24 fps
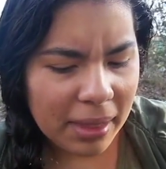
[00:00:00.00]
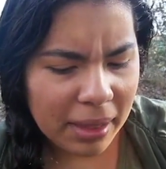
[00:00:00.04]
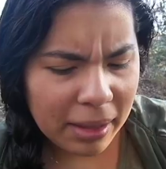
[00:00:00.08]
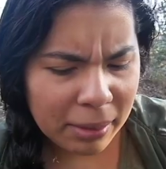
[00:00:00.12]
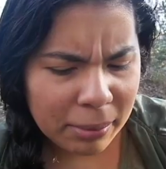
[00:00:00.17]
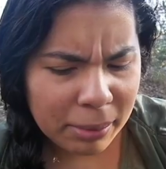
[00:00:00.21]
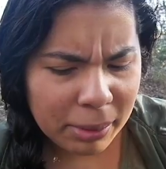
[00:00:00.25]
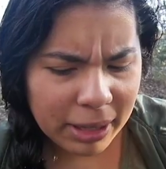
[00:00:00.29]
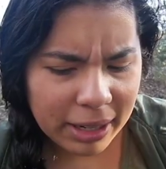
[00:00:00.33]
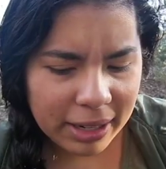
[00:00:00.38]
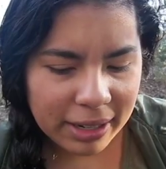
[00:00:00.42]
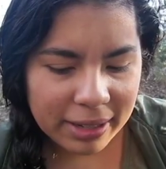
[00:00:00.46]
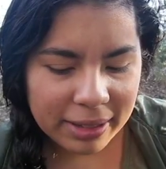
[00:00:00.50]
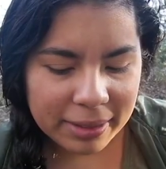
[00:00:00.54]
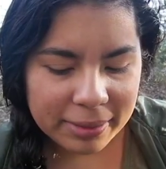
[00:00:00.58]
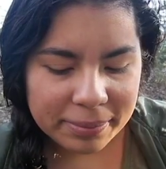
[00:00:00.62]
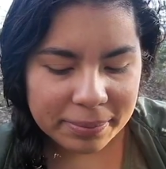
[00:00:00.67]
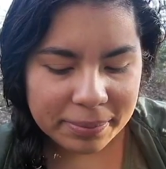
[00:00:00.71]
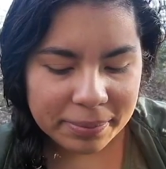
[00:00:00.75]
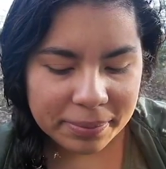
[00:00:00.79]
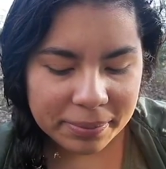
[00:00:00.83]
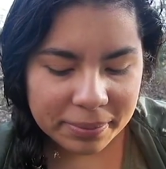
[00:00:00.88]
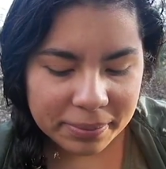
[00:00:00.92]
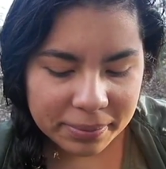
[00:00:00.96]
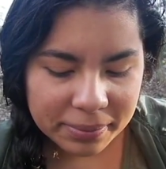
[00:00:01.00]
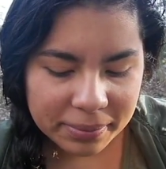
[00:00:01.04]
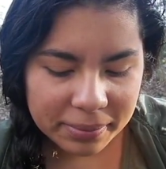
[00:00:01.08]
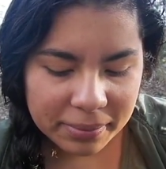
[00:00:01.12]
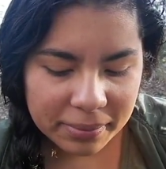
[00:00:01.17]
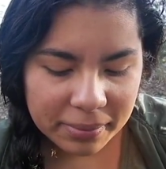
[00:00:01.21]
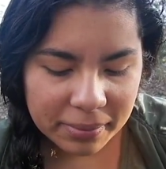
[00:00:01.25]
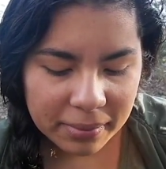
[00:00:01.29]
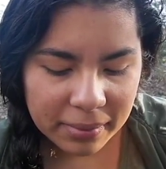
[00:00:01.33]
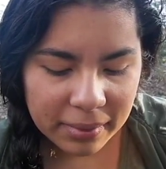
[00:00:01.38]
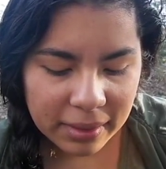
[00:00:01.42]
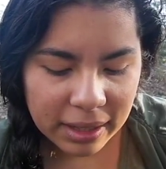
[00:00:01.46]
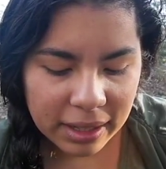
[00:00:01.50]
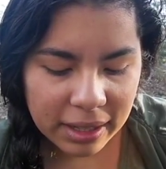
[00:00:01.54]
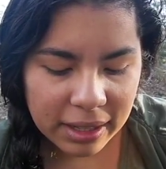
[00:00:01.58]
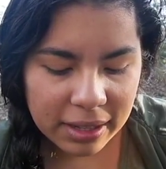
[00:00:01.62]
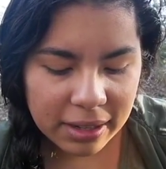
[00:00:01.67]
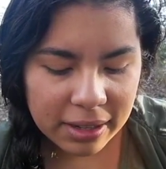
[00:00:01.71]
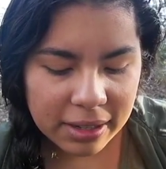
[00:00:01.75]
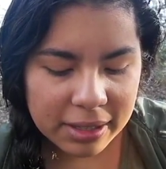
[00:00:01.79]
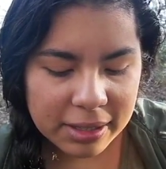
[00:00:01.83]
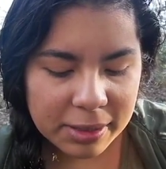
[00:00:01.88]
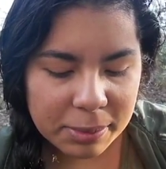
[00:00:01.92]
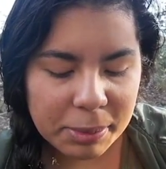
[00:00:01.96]
But,
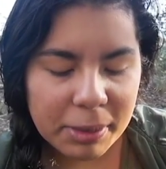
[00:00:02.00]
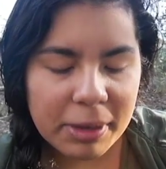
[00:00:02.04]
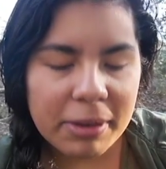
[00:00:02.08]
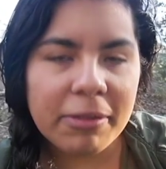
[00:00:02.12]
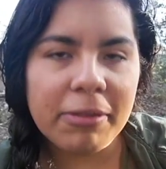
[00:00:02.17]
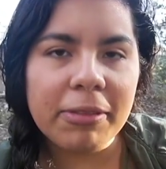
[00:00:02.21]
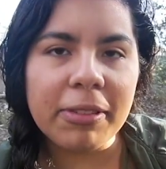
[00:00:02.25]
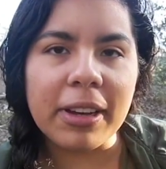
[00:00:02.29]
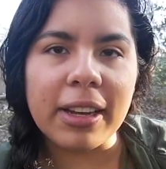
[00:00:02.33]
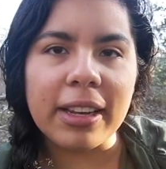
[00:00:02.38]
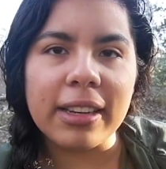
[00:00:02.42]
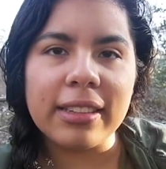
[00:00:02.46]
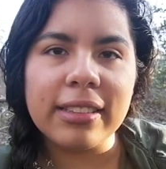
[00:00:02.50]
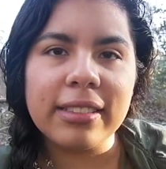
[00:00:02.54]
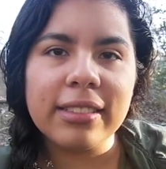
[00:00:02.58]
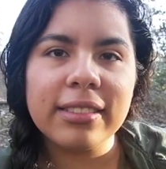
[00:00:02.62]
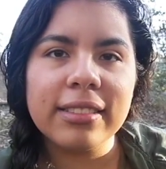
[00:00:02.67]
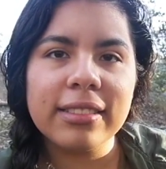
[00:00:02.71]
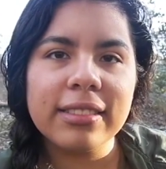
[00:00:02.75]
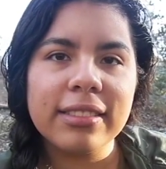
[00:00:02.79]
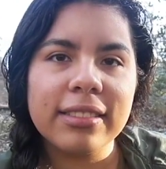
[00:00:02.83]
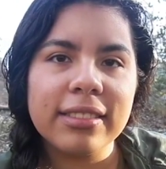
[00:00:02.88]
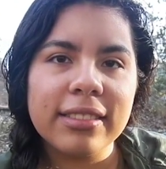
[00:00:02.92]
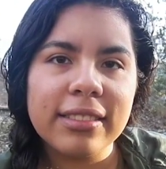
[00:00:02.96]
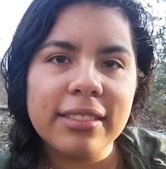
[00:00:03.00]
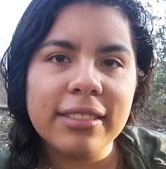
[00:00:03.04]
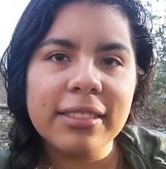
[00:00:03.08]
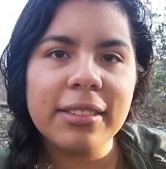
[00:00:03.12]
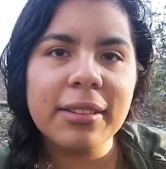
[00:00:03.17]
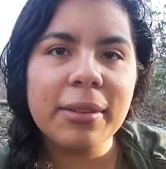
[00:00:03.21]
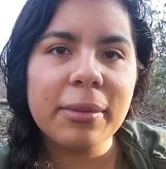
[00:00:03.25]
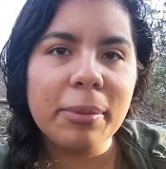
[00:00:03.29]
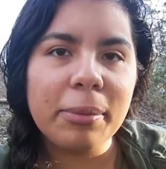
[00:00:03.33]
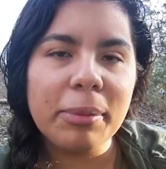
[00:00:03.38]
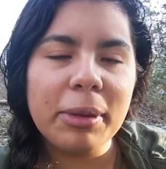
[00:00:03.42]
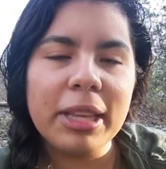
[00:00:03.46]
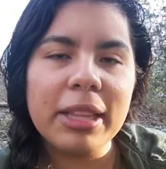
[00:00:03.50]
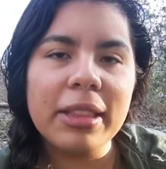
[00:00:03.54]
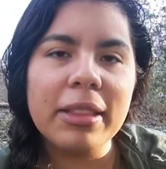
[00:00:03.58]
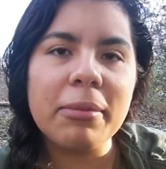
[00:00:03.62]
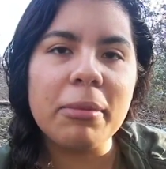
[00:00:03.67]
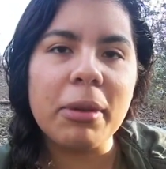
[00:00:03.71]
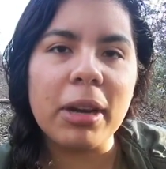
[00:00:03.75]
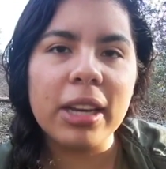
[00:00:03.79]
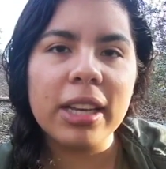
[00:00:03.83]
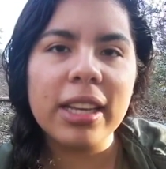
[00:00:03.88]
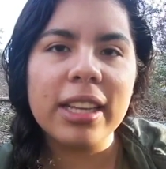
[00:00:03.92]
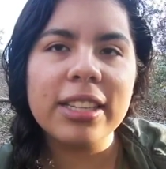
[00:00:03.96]
it's been fun, being the
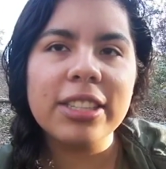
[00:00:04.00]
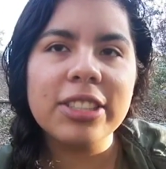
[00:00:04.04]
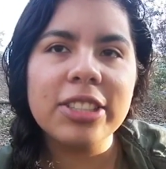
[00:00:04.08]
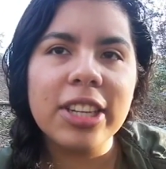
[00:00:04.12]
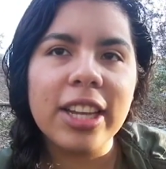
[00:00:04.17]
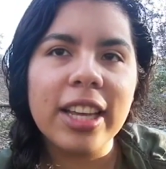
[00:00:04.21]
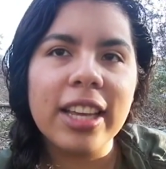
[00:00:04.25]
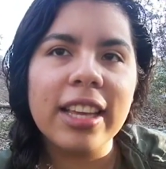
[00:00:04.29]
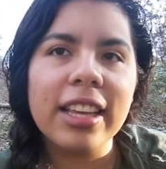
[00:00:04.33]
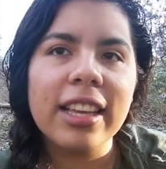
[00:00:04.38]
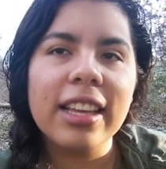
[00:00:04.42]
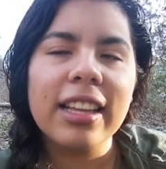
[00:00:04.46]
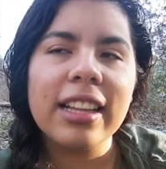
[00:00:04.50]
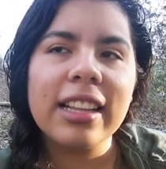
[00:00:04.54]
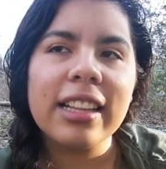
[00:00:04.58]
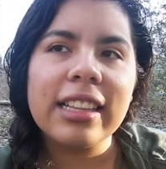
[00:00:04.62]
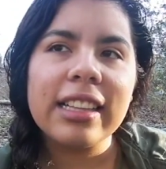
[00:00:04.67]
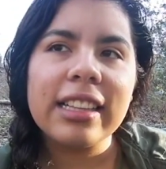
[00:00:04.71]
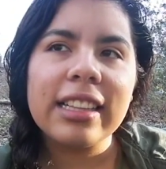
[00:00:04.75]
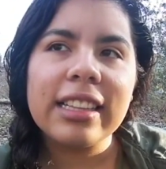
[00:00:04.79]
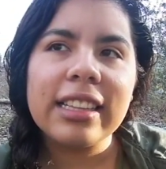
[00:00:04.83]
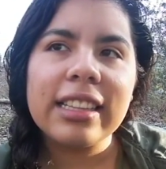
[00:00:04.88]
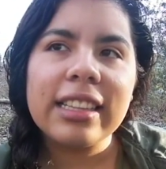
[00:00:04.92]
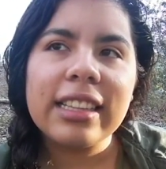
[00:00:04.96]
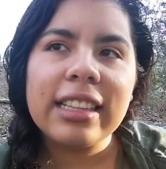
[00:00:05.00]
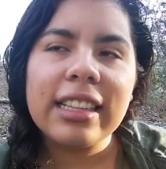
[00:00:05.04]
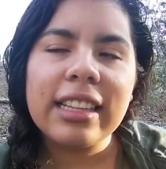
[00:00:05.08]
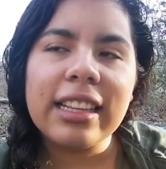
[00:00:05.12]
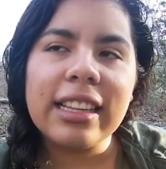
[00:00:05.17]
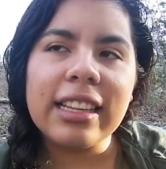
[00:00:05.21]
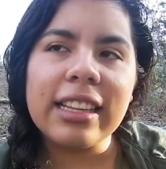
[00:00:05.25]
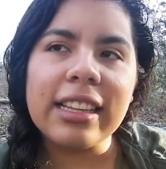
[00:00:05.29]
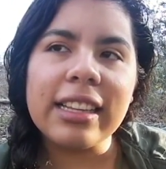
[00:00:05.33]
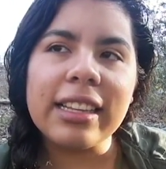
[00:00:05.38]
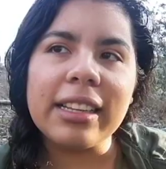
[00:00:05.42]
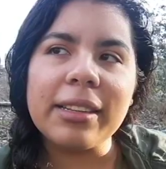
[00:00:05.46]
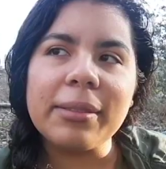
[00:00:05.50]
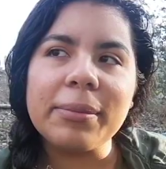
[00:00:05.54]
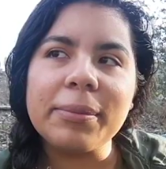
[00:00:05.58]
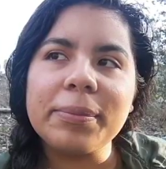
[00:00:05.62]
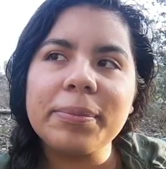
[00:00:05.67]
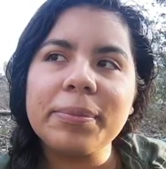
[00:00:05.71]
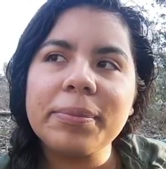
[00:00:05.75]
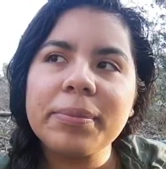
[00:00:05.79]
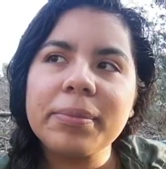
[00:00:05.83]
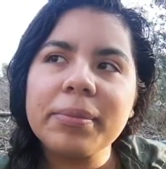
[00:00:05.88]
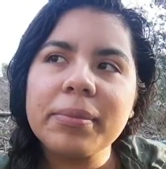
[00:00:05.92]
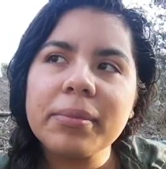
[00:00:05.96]
Mockingjay,
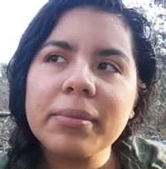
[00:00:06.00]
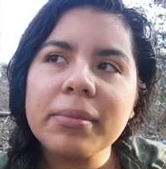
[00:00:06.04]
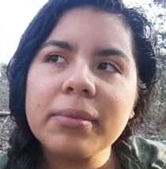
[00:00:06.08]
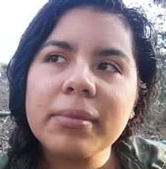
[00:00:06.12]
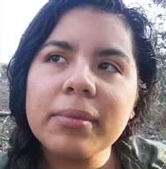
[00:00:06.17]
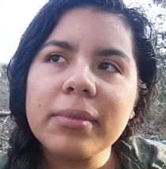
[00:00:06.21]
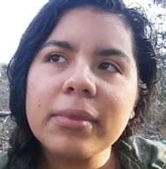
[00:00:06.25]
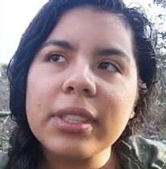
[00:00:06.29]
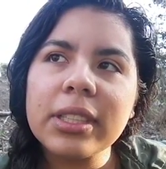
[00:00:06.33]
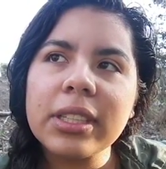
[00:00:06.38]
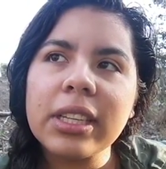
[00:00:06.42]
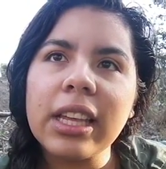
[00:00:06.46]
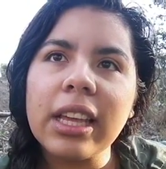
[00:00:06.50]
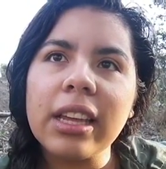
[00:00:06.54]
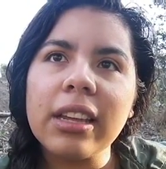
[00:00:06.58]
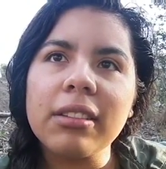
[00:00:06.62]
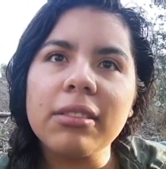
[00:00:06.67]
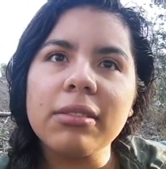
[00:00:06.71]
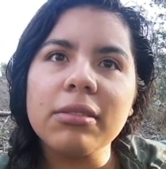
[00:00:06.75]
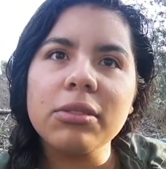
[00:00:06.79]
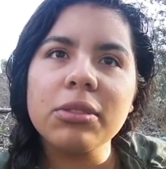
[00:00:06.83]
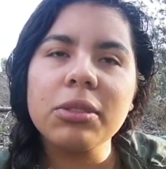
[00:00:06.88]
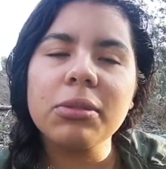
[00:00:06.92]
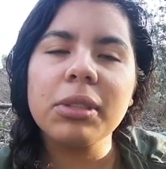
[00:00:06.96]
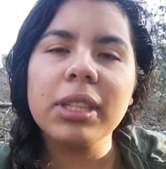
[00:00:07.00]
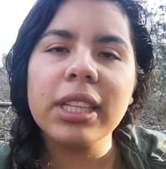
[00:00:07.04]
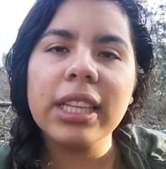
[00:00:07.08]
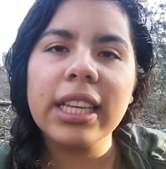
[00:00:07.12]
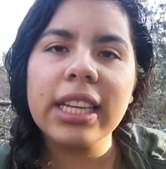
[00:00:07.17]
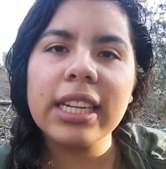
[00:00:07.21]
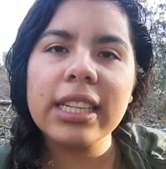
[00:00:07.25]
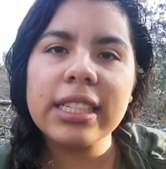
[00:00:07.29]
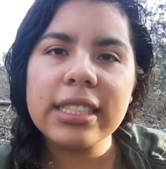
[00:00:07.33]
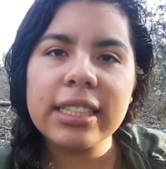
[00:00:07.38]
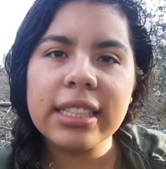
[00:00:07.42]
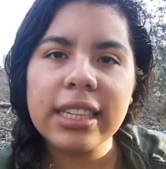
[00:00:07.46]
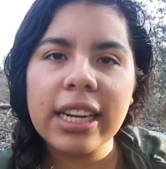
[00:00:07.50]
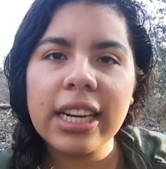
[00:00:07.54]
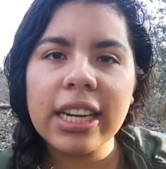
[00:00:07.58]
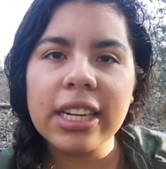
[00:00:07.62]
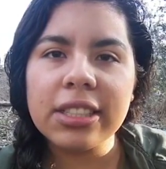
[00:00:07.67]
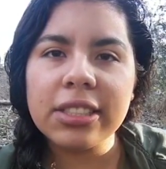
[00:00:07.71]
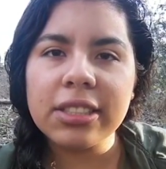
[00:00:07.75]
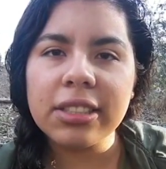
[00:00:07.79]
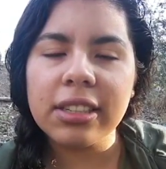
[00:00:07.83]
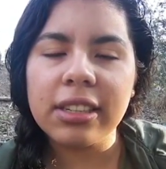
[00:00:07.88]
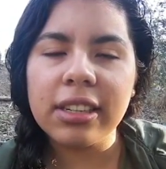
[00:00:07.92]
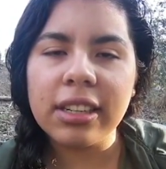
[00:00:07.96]
to really get into
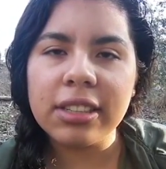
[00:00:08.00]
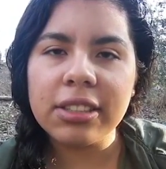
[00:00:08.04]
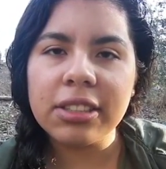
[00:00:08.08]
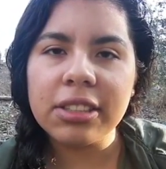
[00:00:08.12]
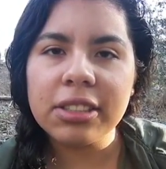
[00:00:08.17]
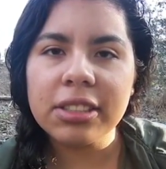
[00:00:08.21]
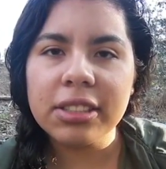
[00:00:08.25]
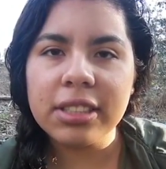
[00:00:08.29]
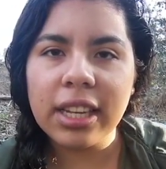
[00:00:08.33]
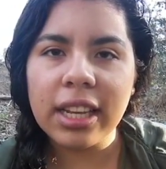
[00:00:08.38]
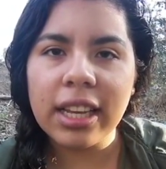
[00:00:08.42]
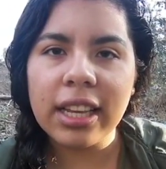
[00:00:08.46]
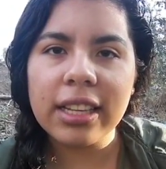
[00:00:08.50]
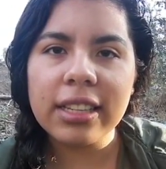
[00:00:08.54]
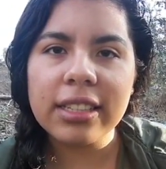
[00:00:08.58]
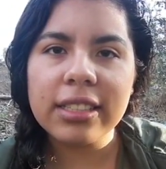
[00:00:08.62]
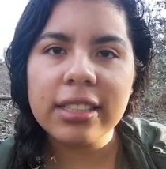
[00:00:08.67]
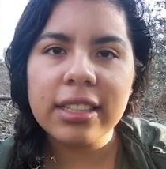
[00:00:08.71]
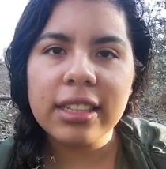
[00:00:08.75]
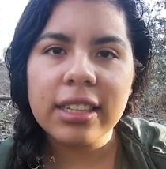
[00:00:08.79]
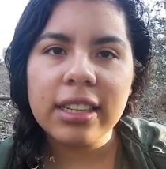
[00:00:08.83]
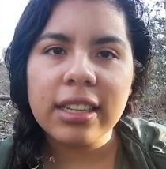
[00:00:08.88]
character and understand,